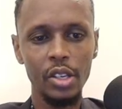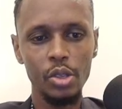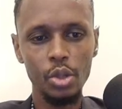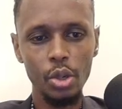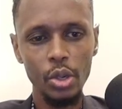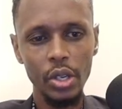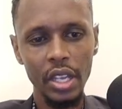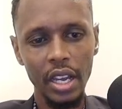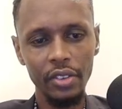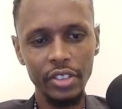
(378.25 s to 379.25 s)
So
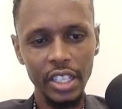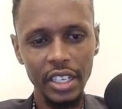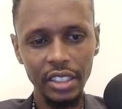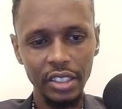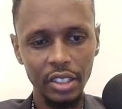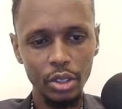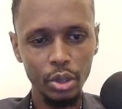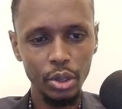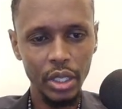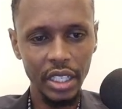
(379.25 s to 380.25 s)
after that,
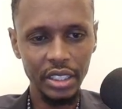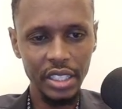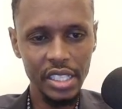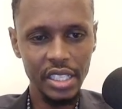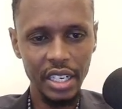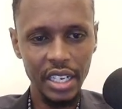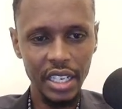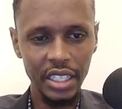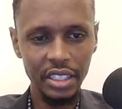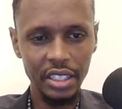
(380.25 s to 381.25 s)
you can just
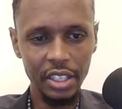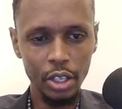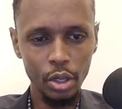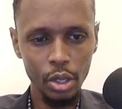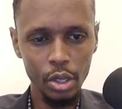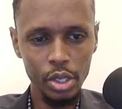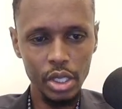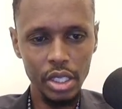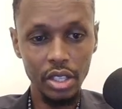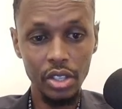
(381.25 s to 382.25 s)
write the
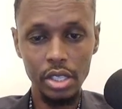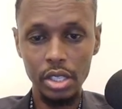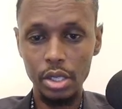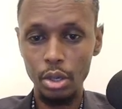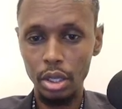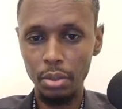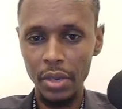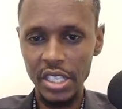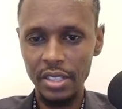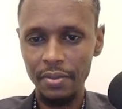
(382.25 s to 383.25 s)
notes. This is not
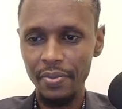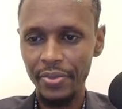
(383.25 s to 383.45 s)
must.